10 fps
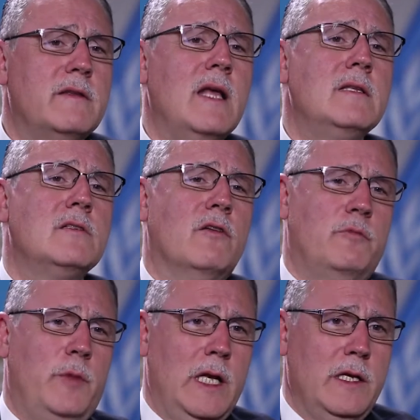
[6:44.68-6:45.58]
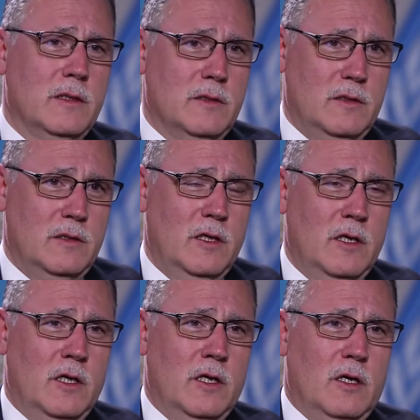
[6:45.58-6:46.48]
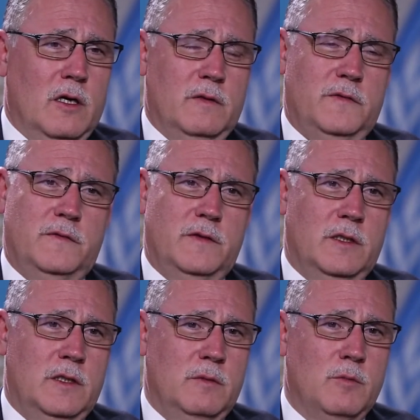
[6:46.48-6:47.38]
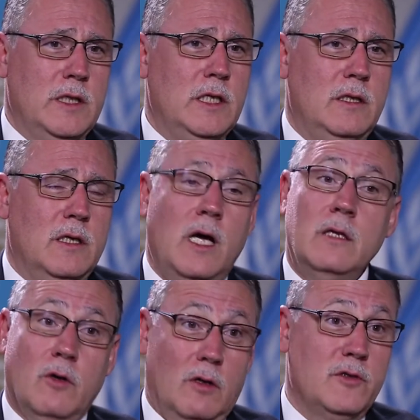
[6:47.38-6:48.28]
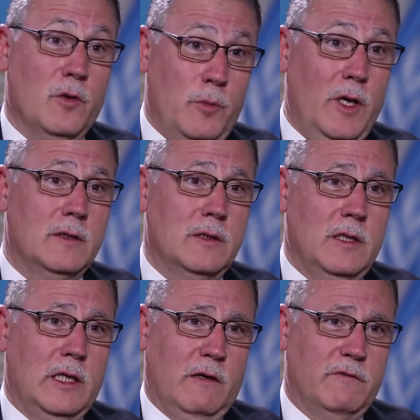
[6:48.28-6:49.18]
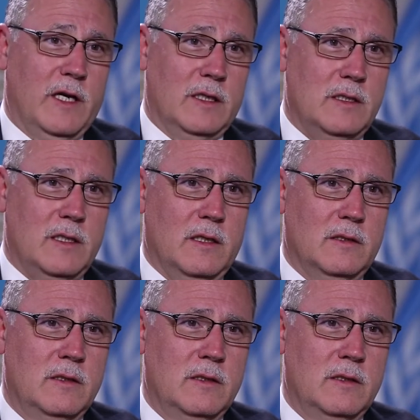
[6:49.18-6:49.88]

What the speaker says: tens of billions of money and also blood in Afghanistan.